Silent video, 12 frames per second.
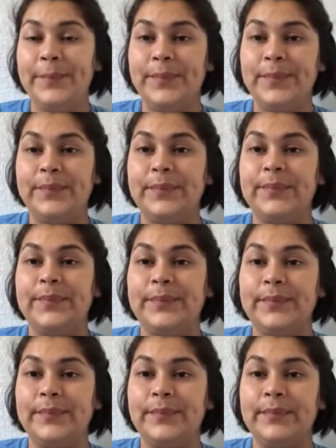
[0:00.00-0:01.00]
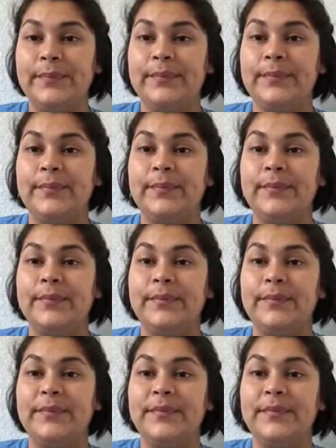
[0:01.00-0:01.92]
[no speech]